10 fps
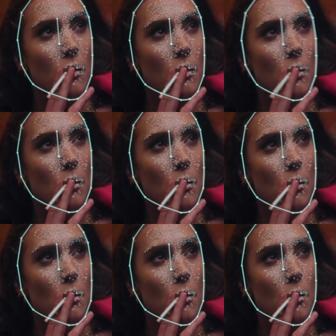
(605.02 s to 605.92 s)

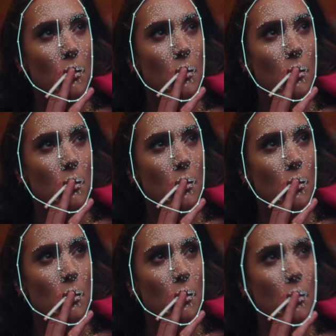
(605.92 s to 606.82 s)

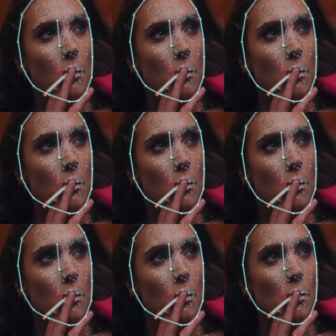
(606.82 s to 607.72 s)

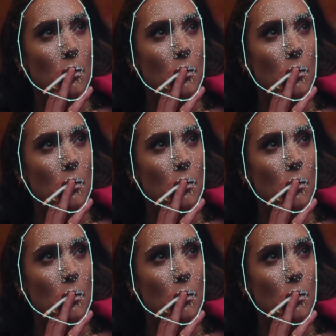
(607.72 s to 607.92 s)
Nothing is said.